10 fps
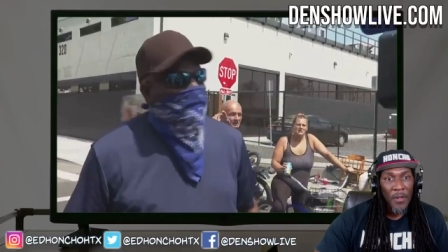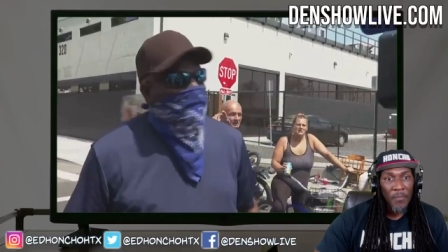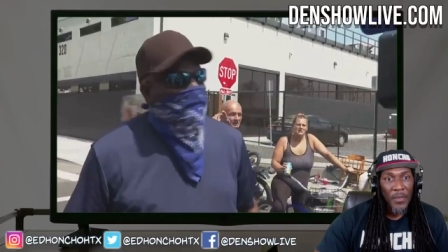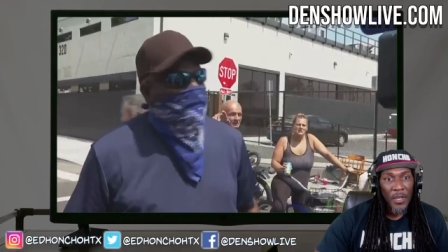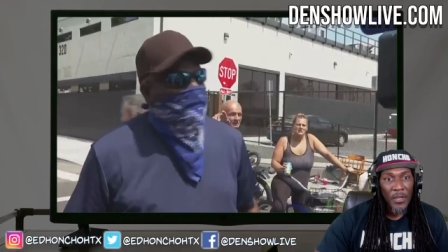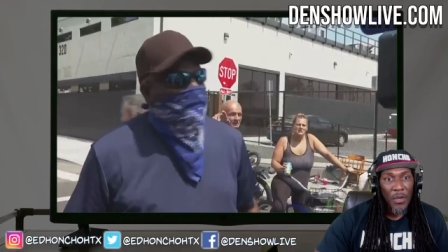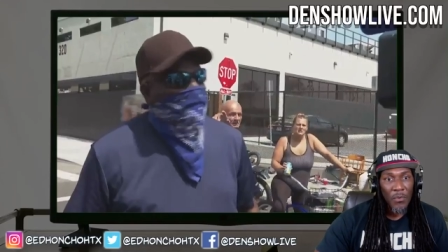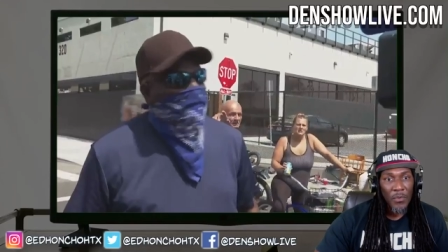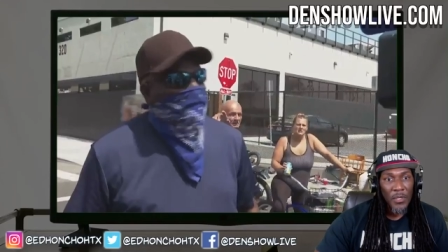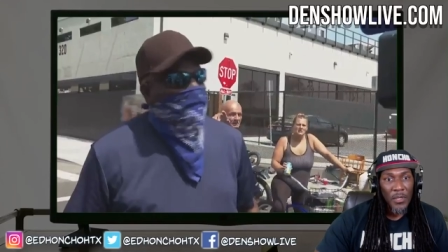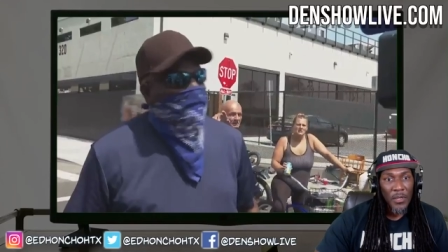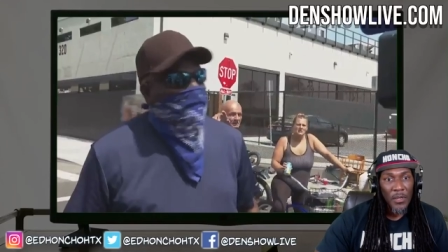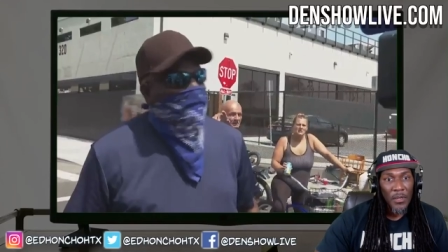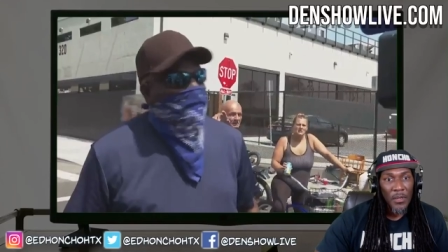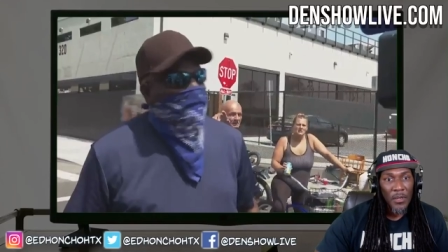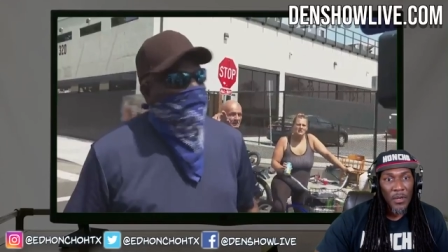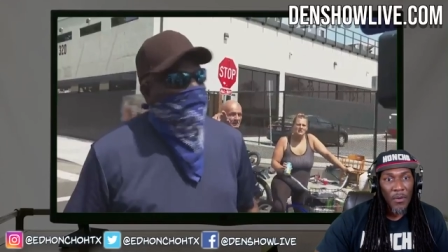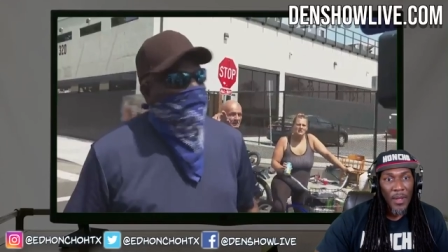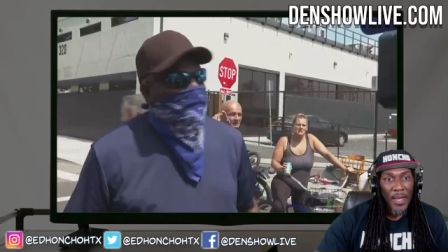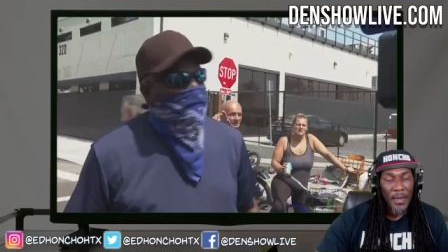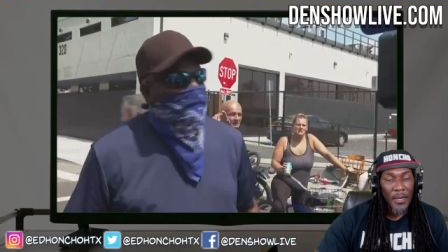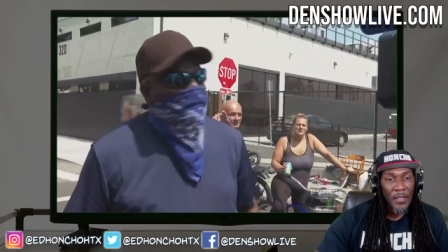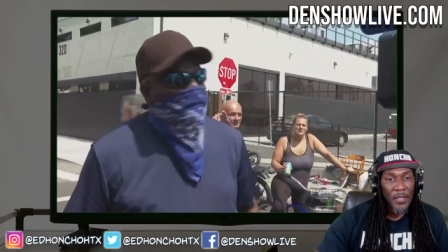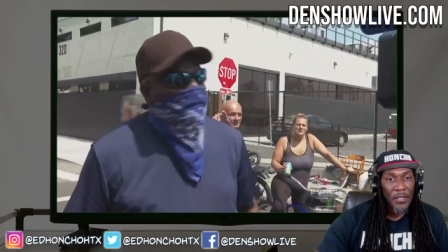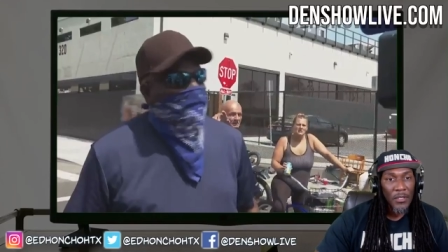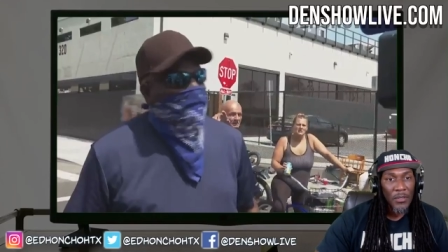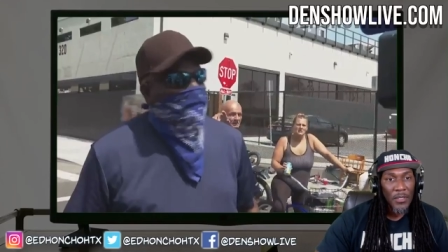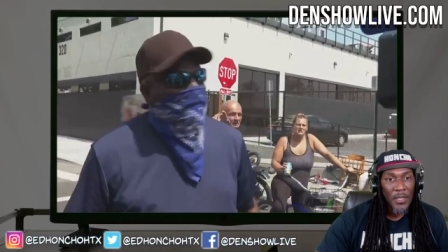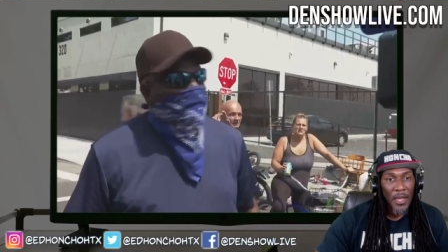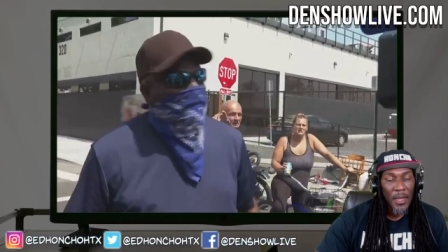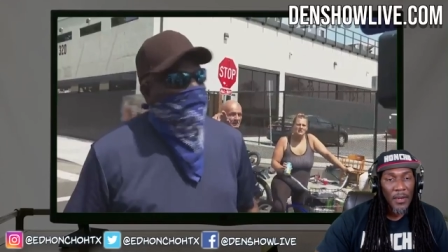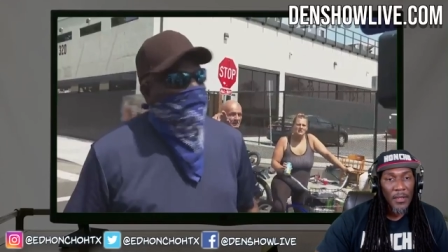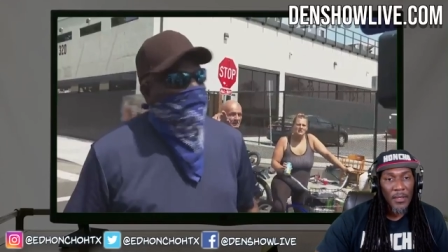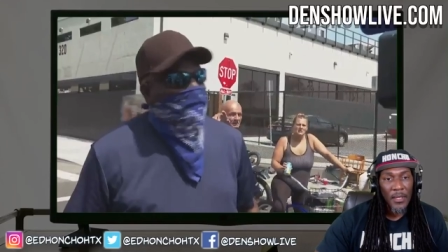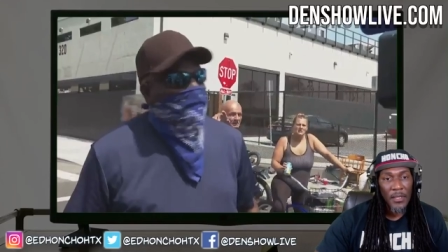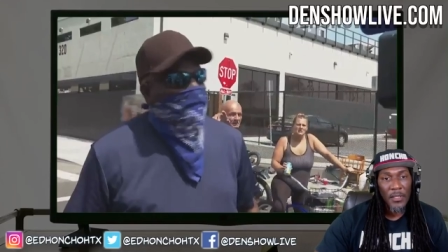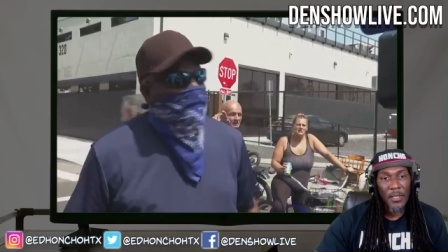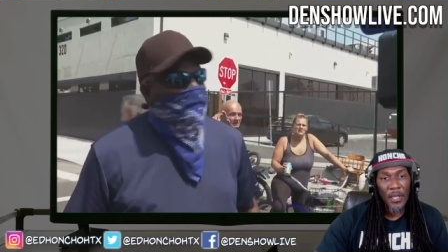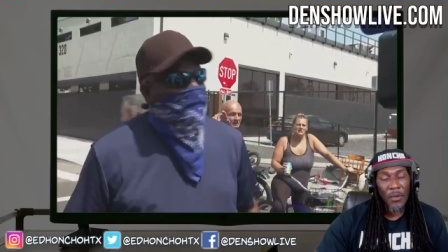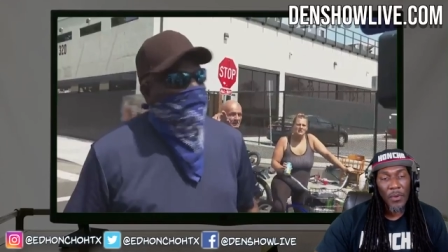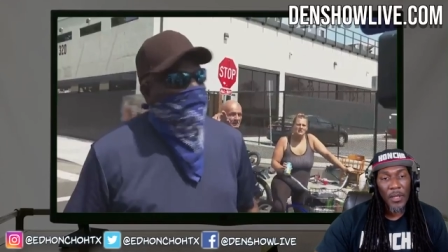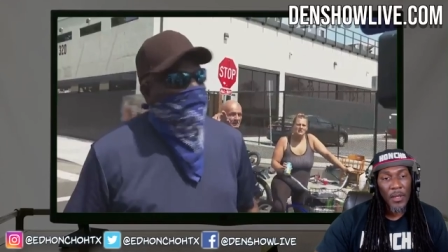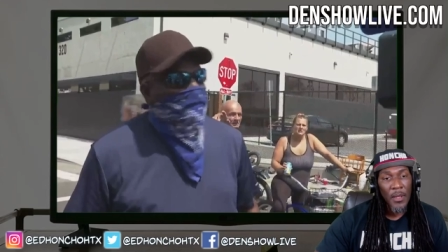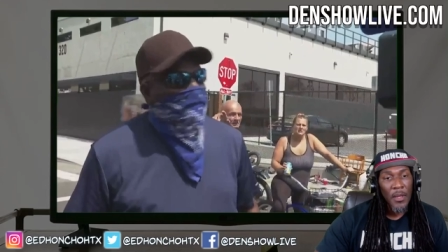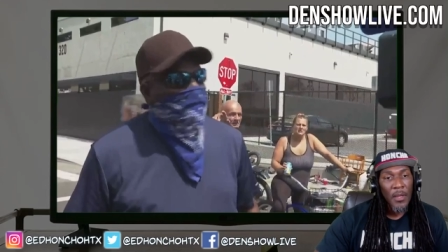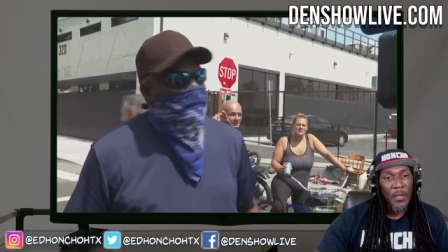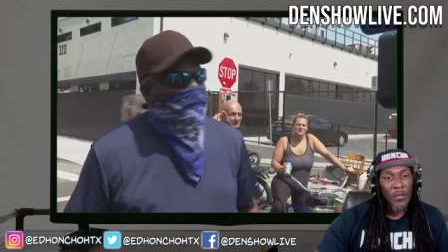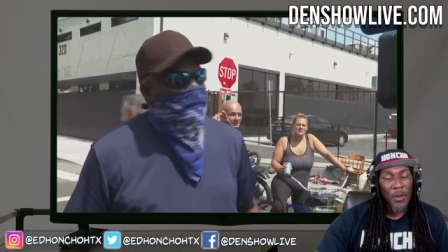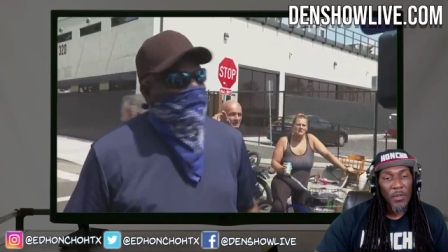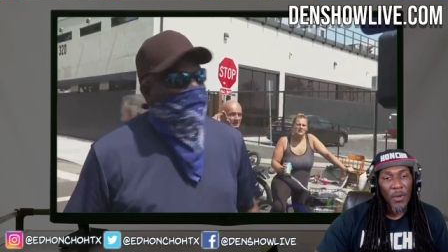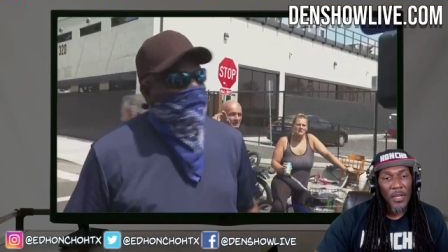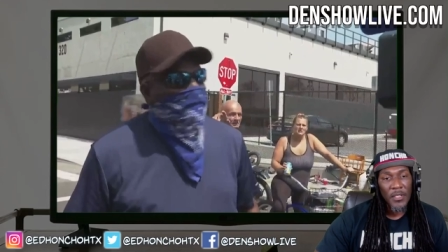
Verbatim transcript: they don't, you know, add anything to society. They just take away. So anyways, watch